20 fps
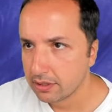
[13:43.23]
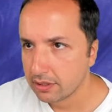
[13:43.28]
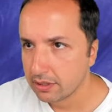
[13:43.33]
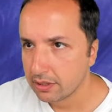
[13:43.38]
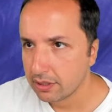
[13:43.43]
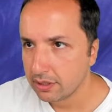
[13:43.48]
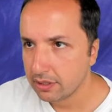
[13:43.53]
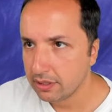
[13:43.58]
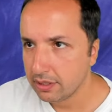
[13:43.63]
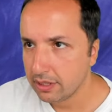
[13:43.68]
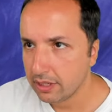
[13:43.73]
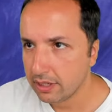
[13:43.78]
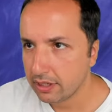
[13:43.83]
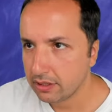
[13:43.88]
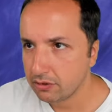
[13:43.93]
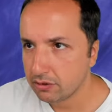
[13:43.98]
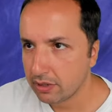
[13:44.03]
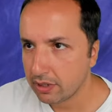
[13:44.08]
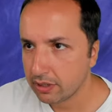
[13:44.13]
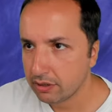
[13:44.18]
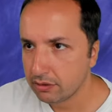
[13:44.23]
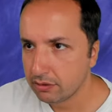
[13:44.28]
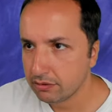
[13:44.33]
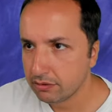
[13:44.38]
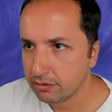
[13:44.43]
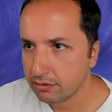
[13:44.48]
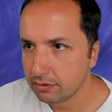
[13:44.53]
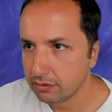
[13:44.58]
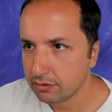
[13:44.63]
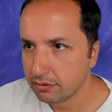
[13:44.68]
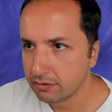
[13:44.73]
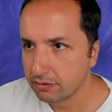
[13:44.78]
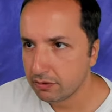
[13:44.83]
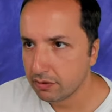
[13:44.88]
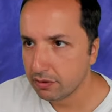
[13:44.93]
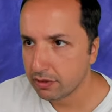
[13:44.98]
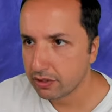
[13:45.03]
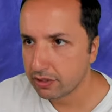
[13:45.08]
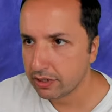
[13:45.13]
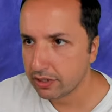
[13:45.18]
And then I try to, to
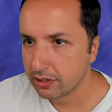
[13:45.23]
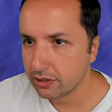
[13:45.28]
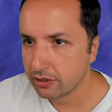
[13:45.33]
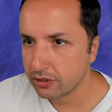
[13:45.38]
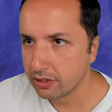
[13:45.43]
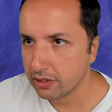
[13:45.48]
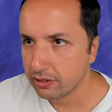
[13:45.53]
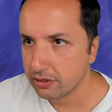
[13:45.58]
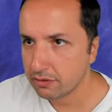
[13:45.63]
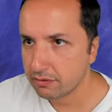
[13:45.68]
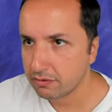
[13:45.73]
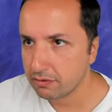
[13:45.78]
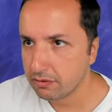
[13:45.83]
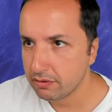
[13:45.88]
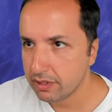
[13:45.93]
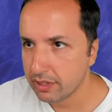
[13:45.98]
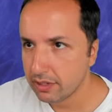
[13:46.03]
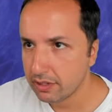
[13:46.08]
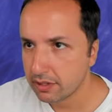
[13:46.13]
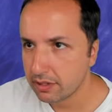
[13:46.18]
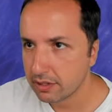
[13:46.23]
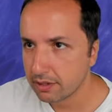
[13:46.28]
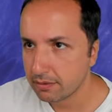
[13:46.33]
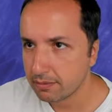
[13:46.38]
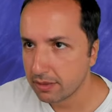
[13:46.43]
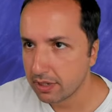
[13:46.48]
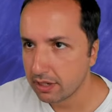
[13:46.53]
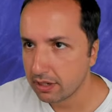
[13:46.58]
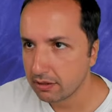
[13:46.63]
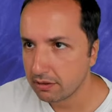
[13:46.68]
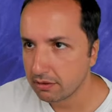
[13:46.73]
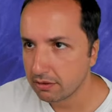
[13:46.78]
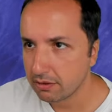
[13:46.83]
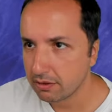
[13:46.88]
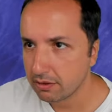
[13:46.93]
force the exchange of queens somehow.